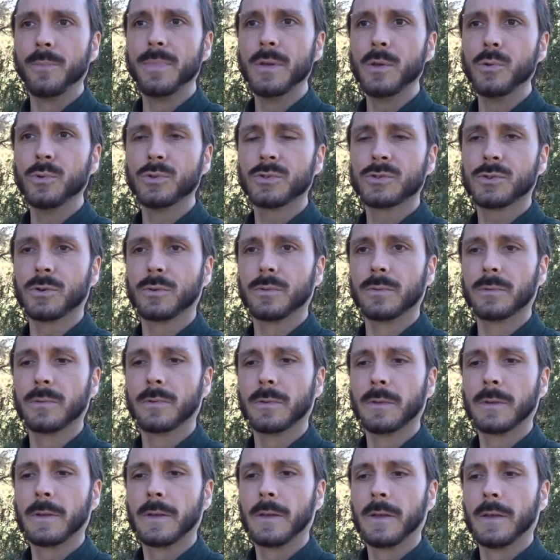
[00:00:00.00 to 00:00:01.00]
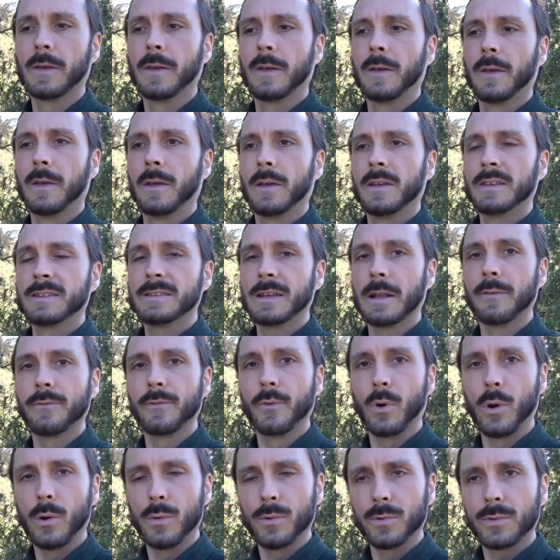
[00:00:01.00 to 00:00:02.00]
views on self
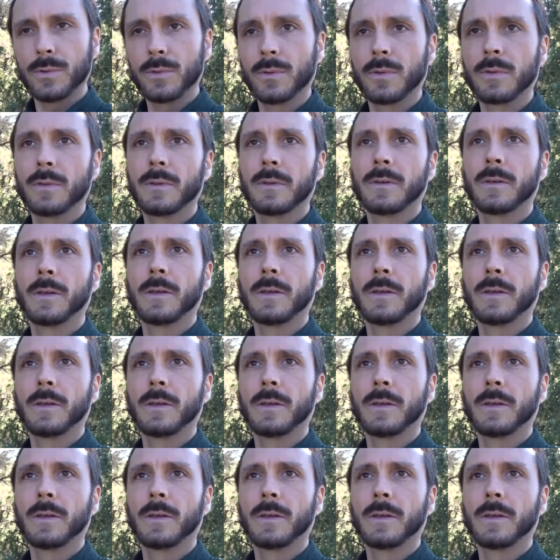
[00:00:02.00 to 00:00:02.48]
growth,